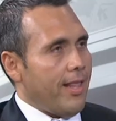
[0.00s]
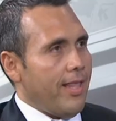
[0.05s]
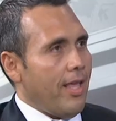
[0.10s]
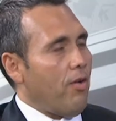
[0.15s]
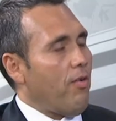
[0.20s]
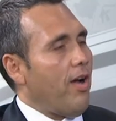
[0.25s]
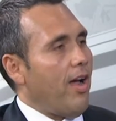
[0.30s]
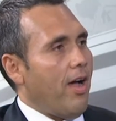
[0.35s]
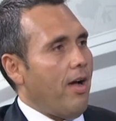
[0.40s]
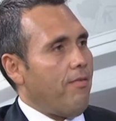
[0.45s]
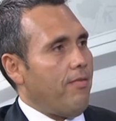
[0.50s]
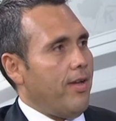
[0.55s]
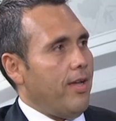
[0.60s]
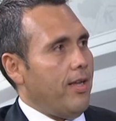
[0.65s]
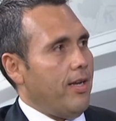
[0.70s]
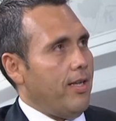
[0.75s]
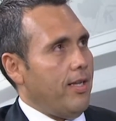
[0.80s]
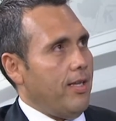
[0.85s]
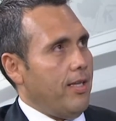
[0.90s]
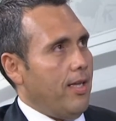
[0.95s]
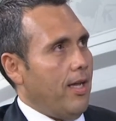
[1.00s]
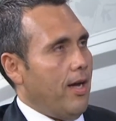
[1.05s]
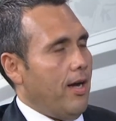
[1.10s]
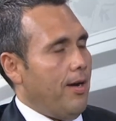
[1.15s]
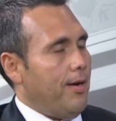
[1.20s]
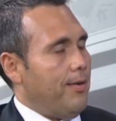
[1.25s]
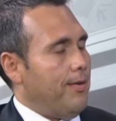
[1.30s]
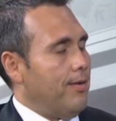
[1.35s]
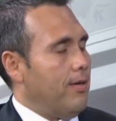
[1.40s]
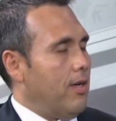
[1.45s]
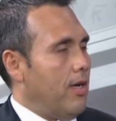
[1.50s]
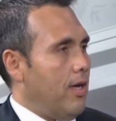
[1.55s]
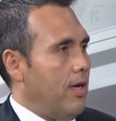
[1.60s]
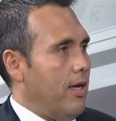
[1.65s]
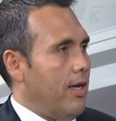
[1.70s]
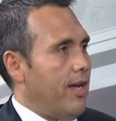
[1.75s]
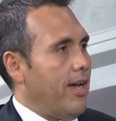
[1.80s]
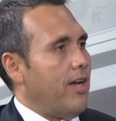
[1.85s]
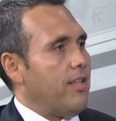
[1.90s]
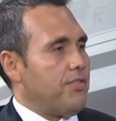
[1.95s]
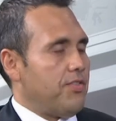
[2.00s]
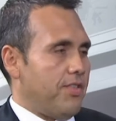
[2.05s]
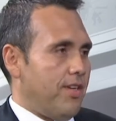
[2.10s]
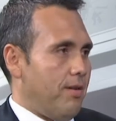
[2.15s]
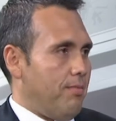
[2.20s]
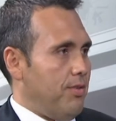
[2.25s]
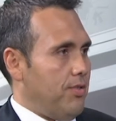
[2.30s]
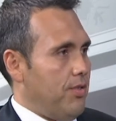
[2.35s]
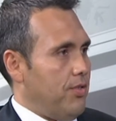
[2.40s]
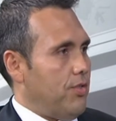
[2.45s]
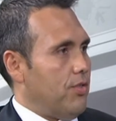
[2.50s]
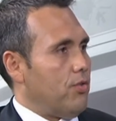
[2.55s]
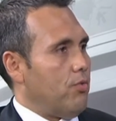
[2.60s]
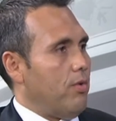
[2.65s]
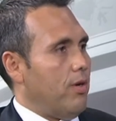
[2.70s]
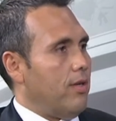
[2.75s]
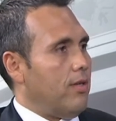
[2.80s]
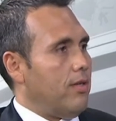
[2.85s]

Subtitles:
they don't have any health services as well.